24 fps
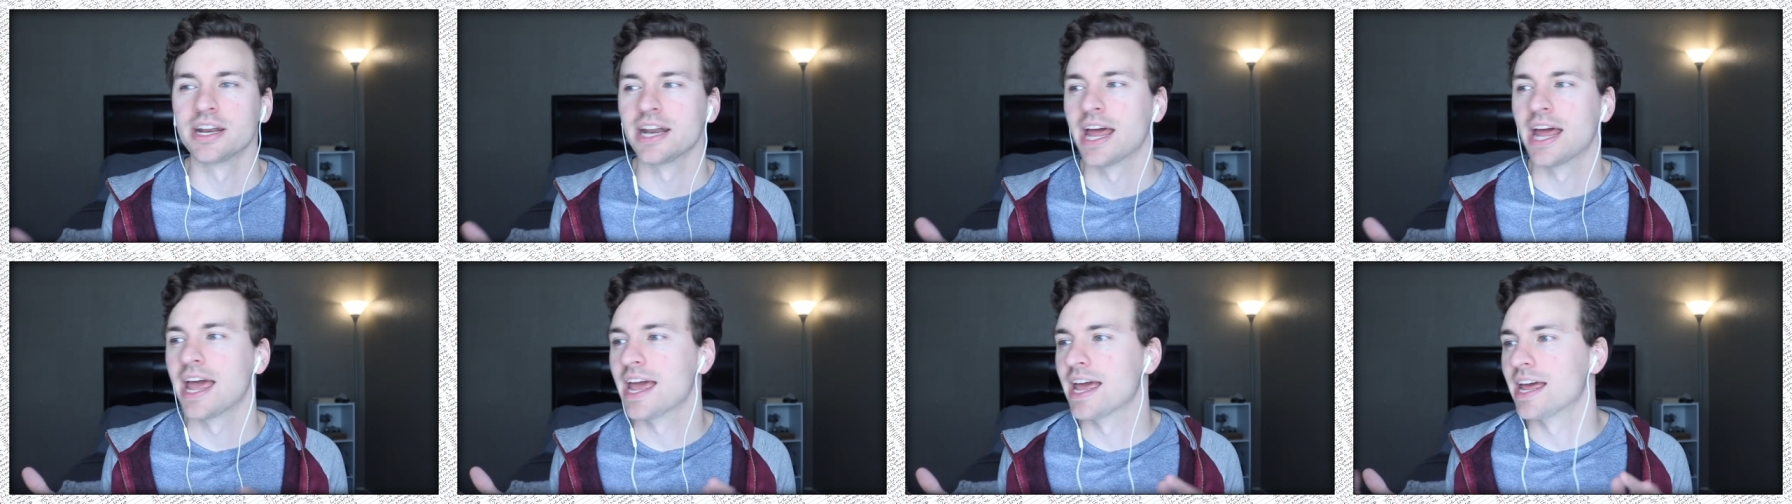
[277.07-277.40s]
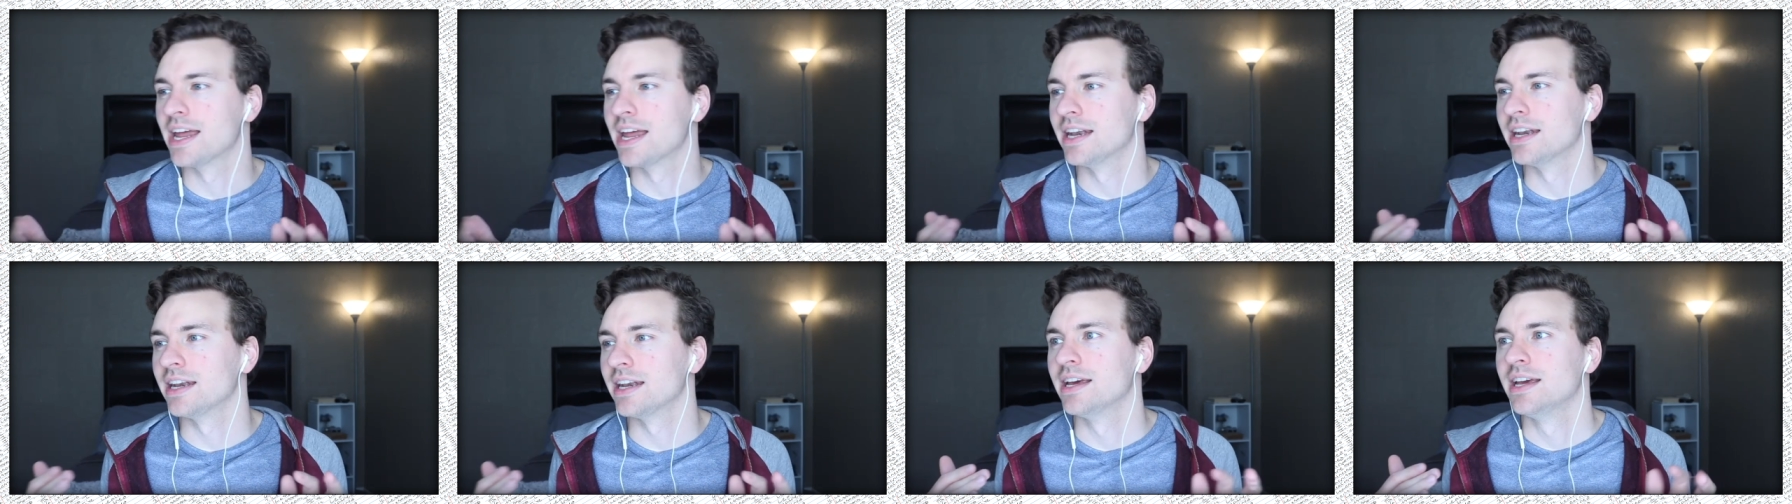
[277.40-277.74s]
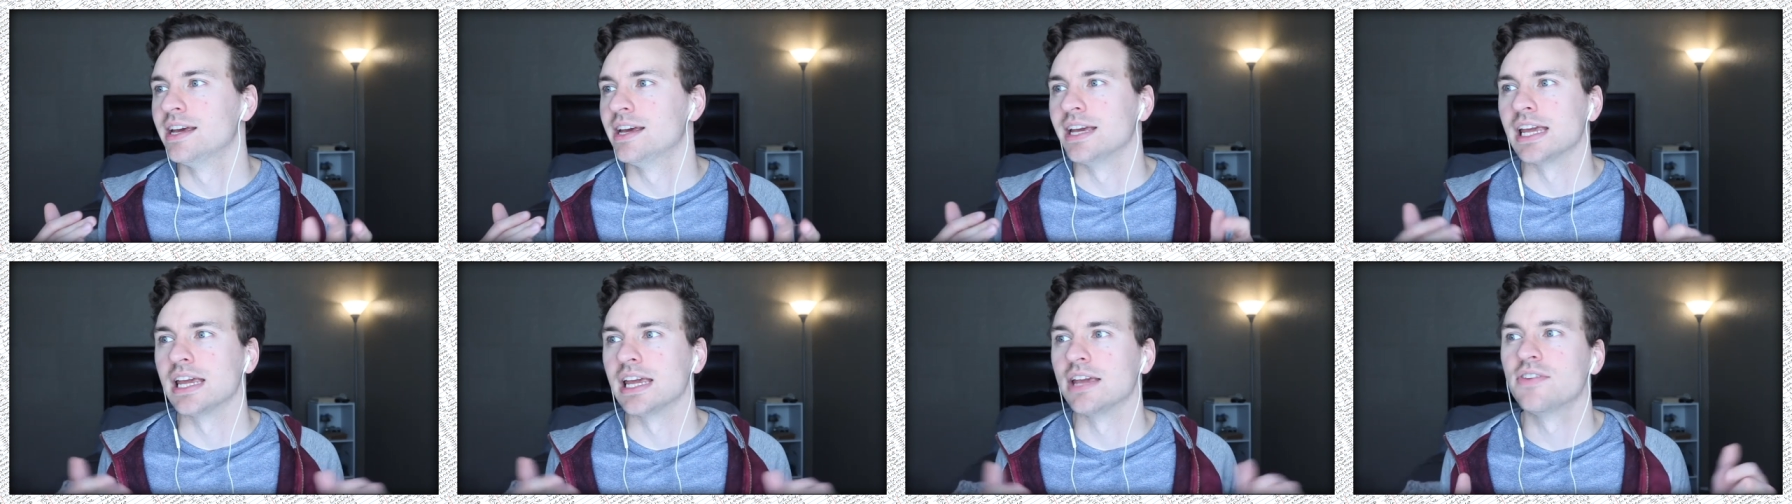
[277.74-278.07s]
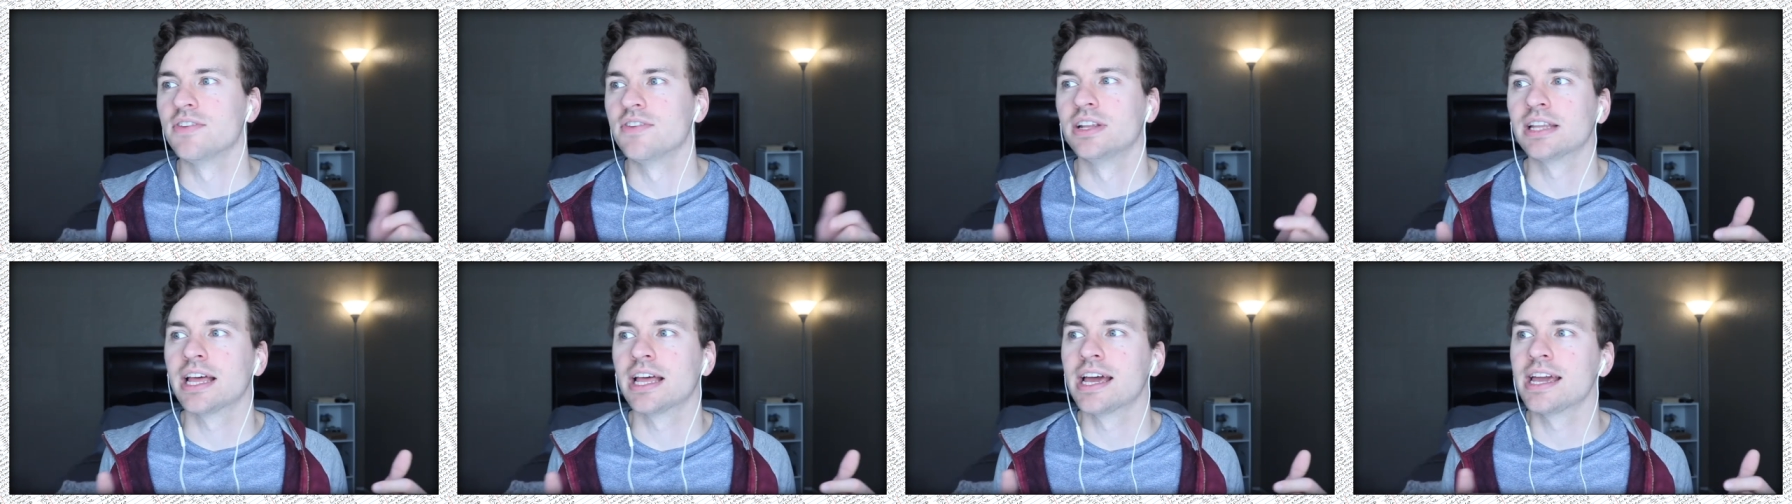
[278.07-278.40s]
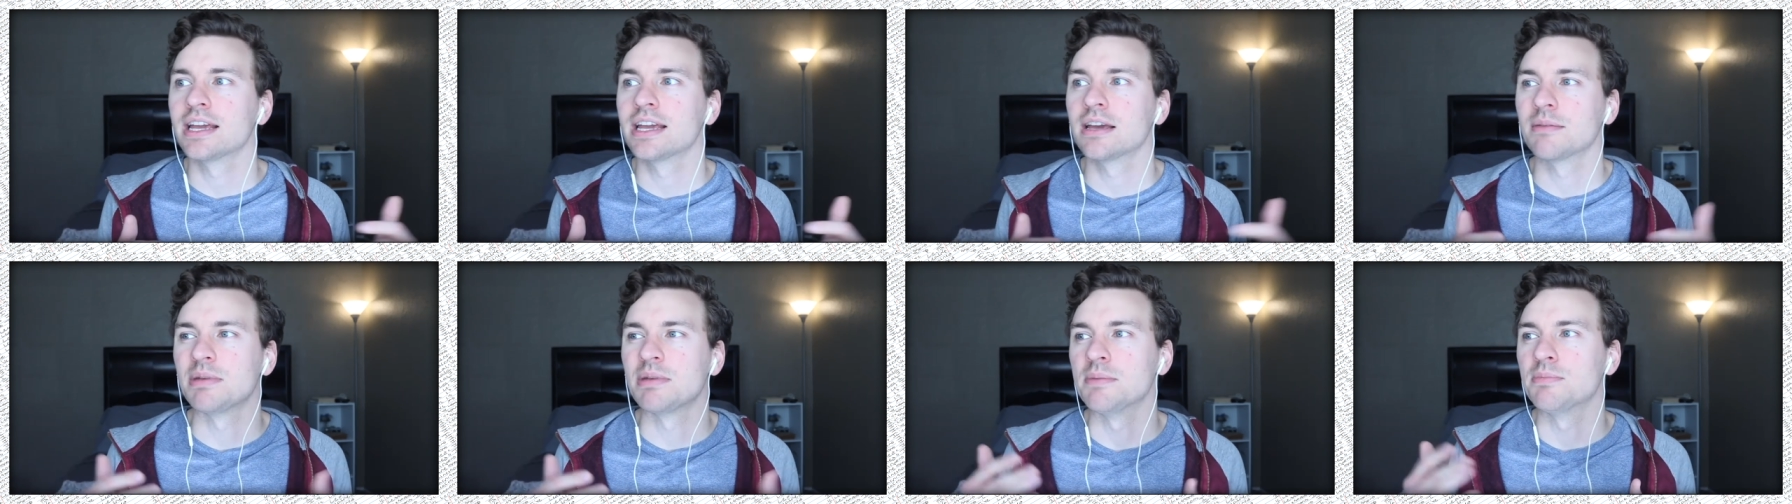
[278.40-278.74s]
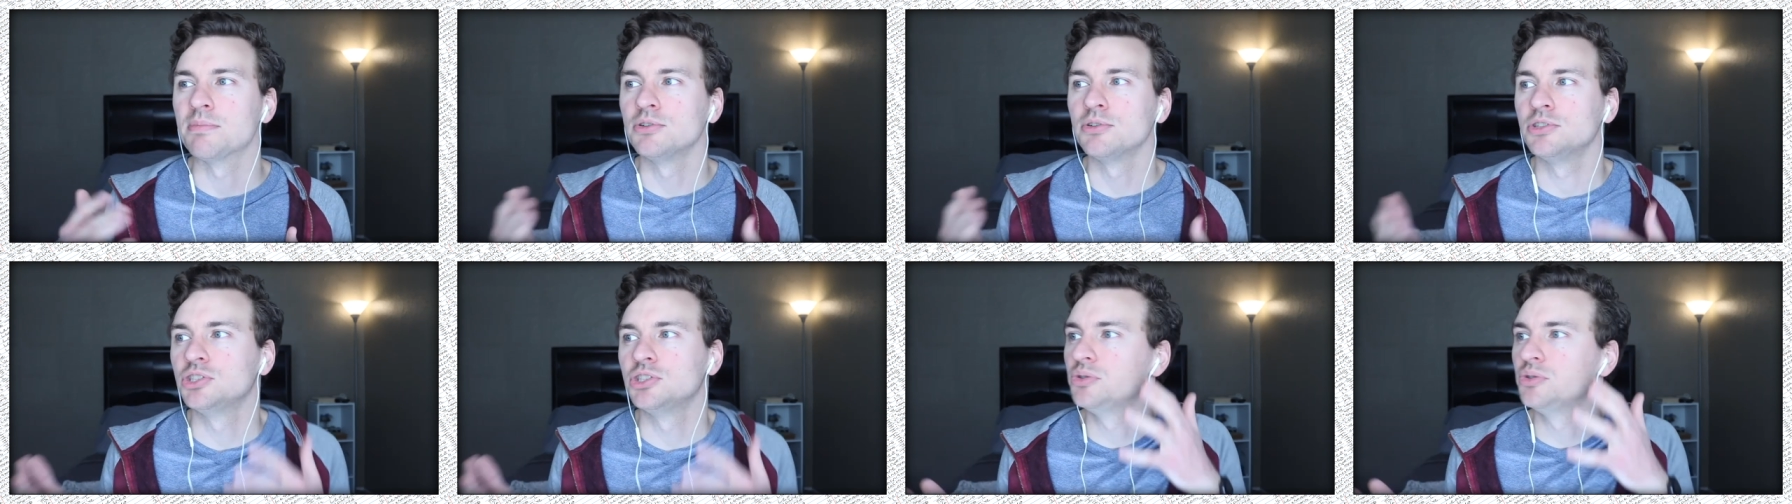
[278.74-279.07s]
And even like people
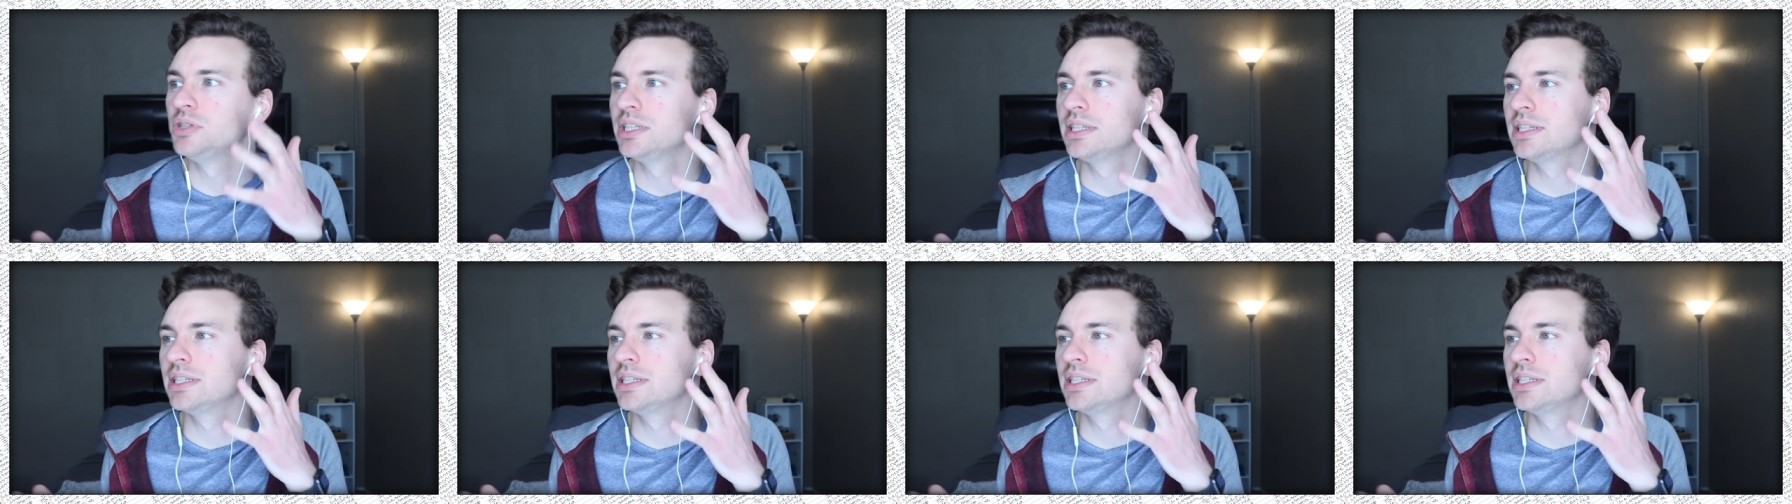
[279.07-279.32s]
doing